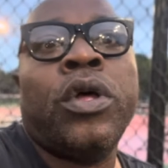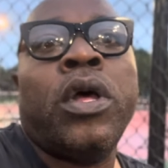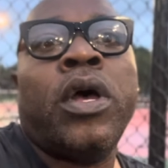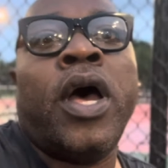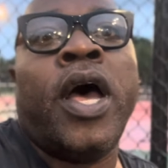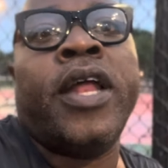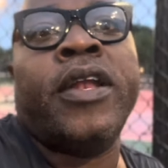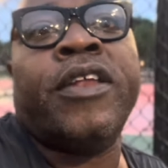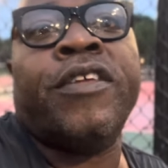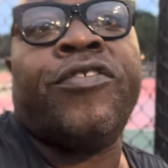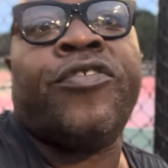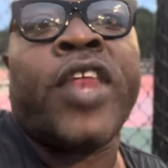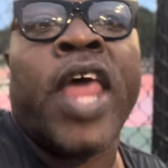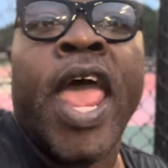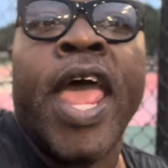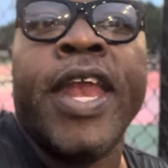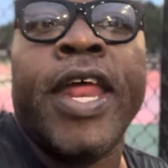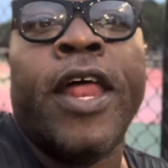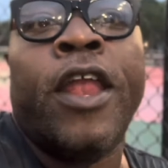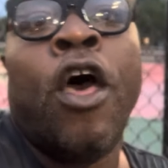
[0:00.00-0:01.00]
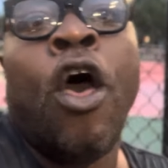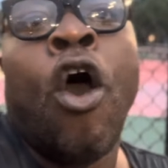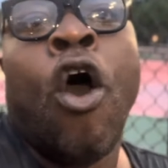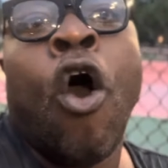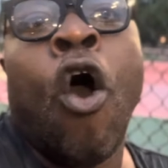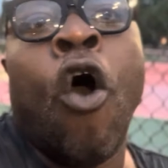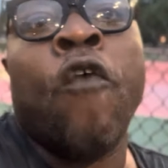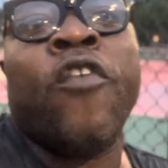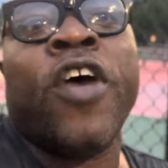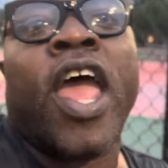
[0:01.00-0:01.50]
Understand that.
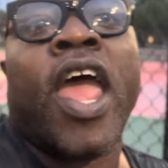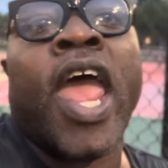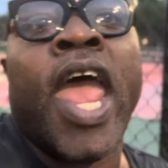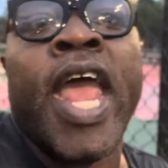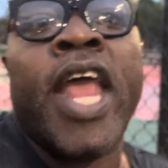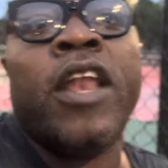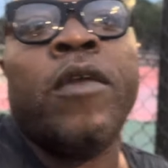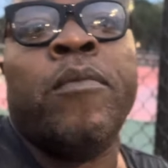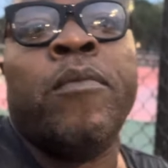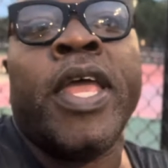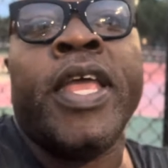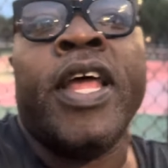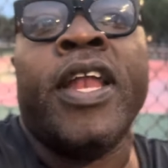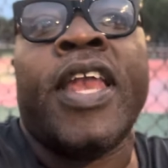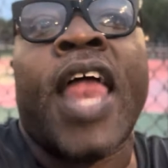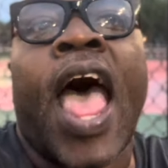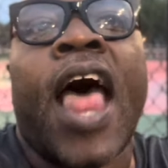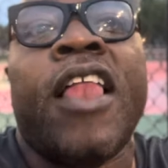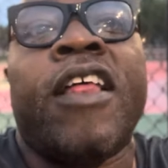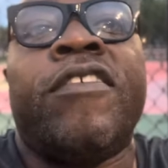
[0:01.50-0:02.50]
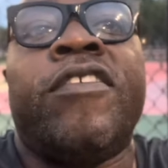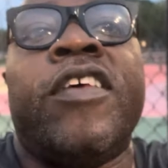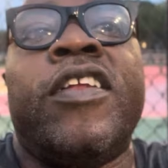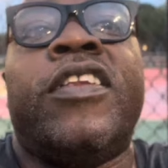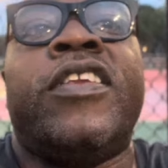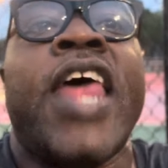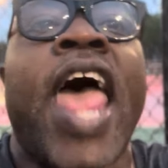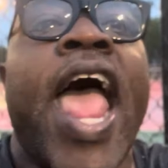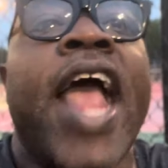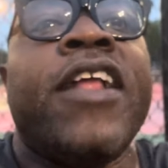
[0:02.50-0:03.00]
Over $8 million in
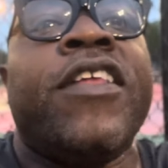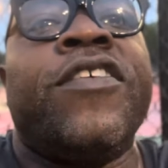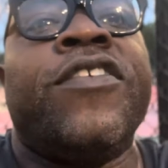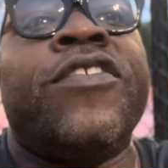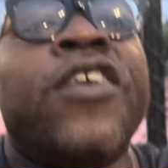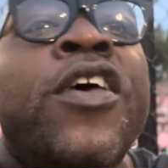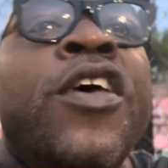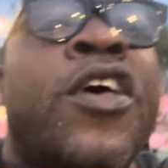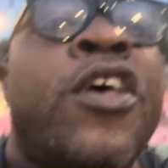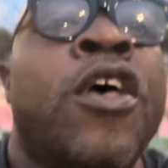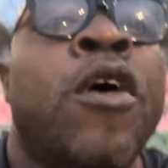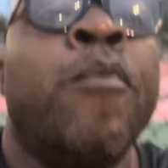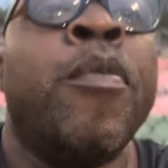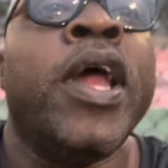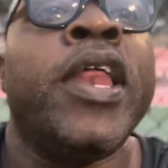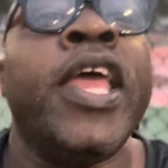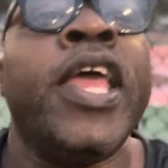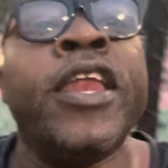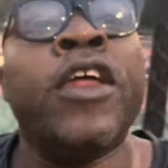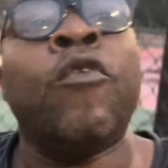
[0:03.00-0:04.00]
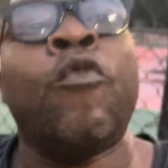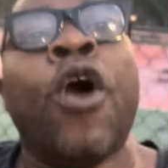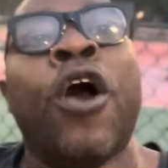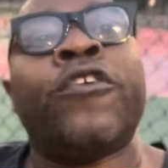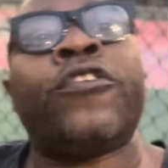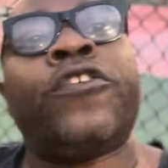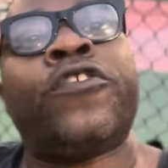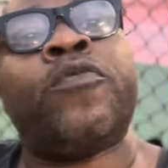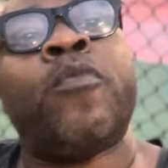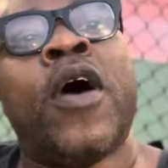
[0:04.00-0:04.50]
taxes, but he the
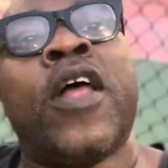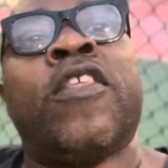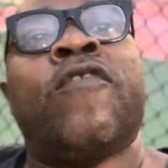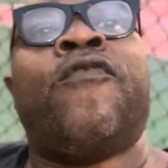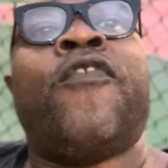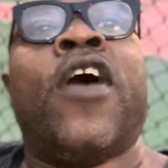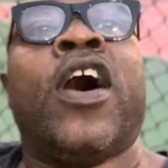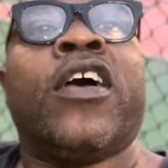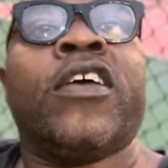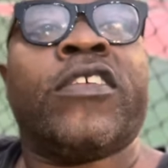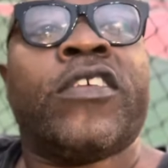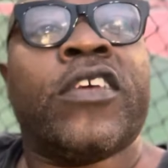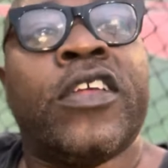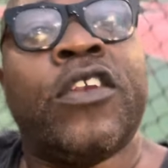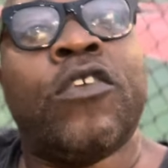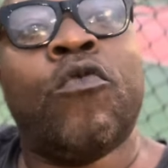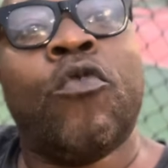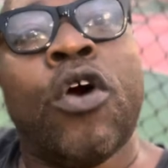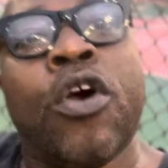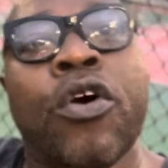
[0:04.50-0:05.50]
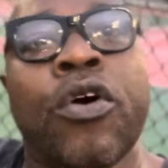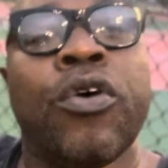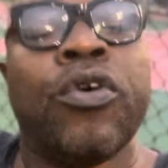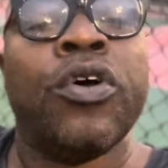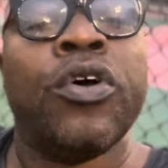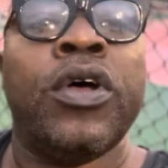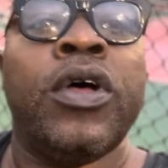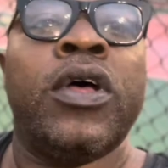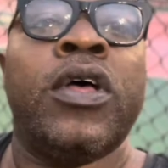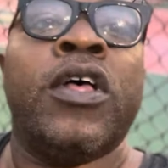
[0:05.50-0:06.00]
worstest motherfuckers in the world.
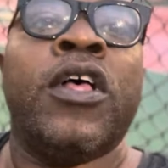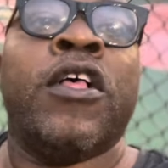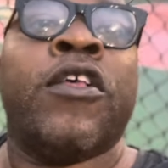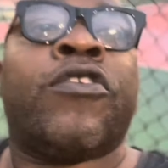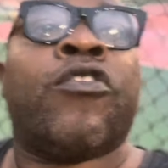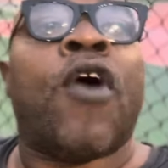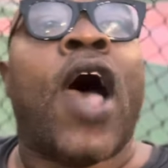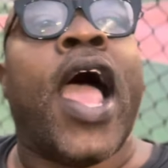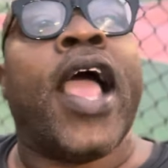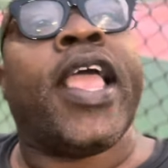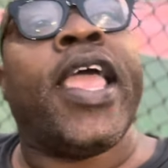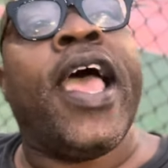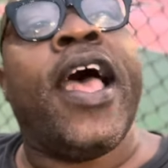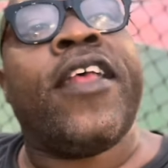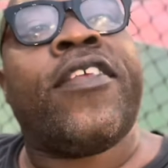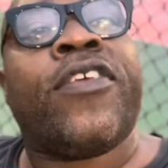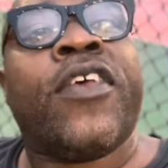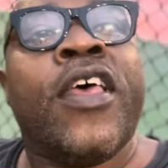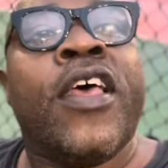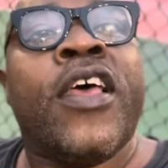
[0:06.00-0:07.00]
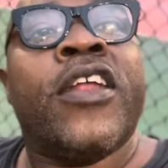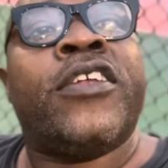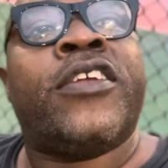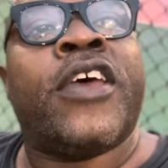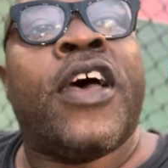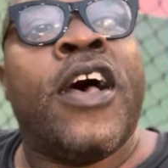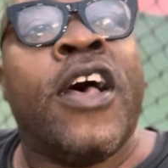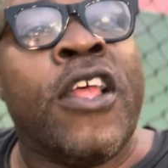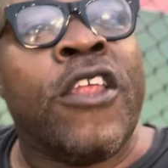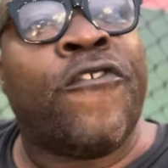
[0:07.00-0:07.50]
So I guess
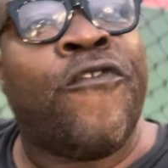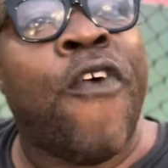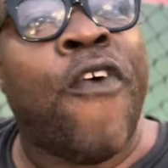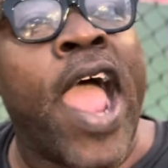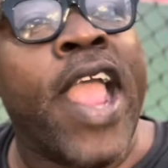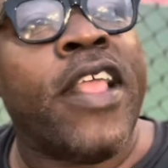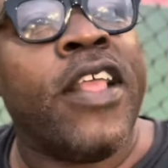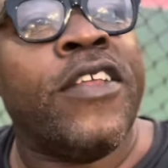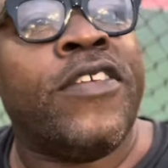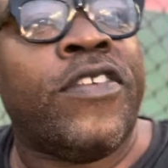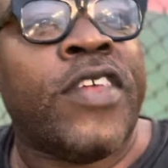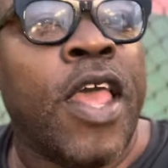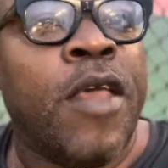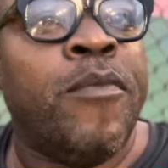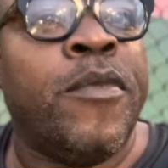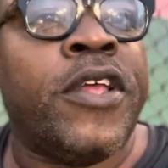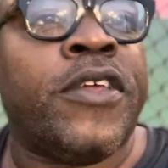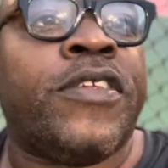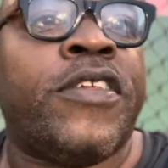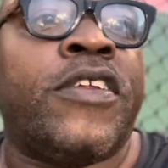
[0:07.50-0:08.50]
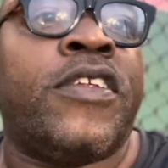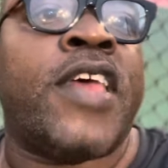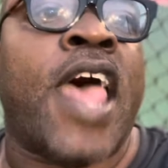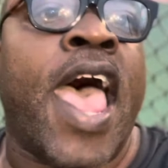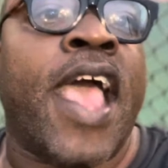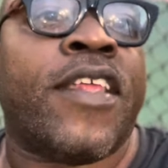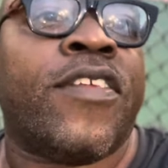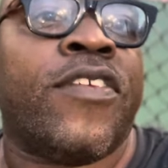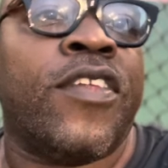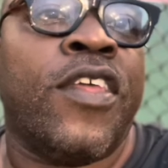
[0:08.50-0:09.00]
Judge Fikens said, Mr.
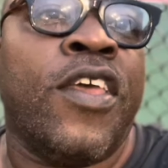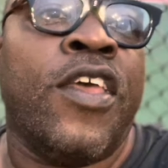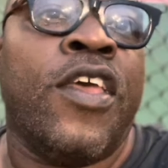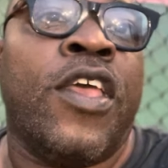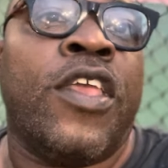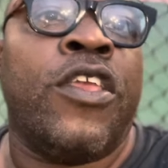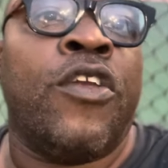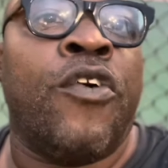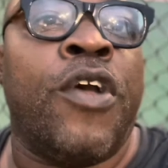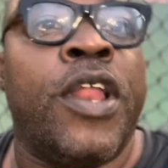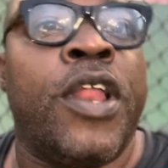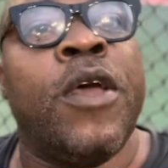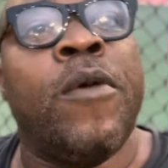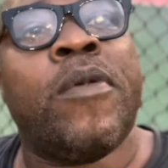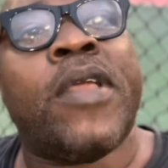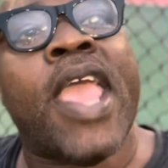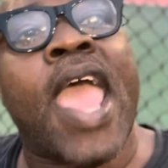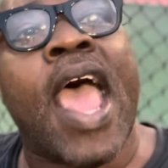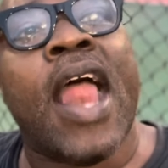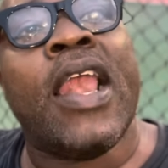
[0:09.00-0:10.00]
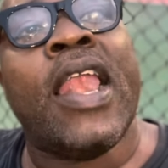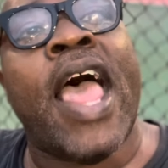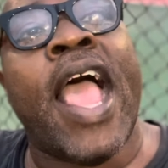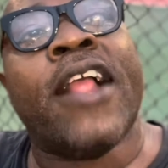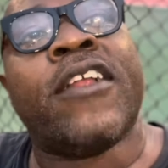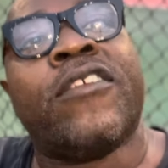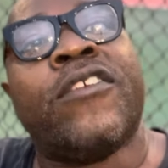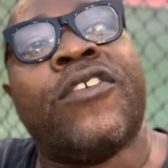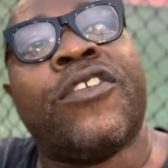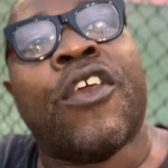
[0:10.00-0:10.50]
Jackson, you and them
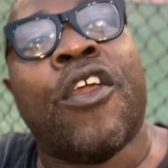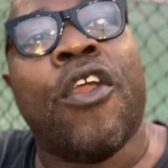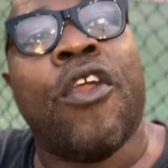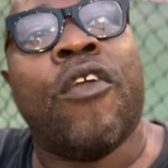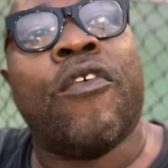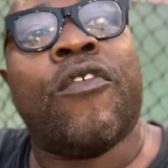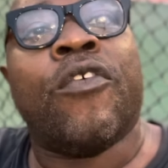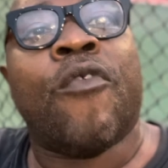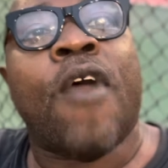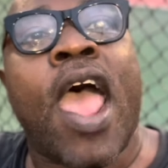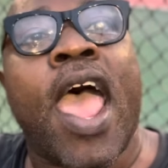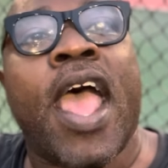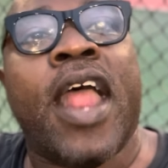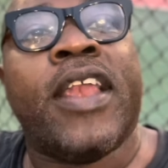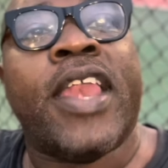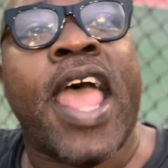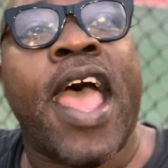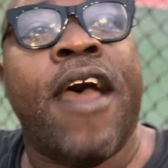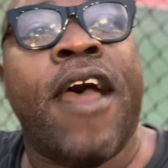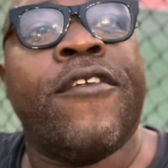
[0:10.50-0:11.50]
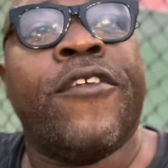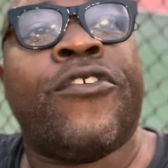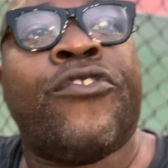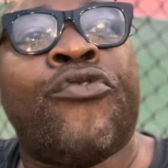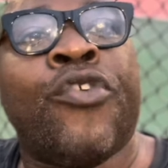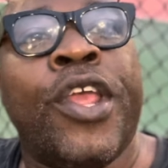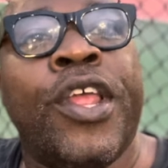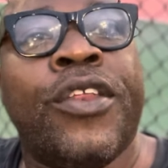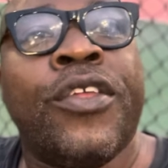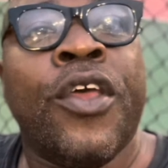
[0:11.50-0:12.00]
Cadillacs deserve to ride down the
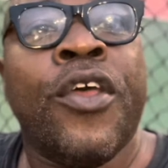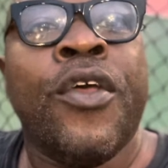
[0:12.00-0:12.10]
street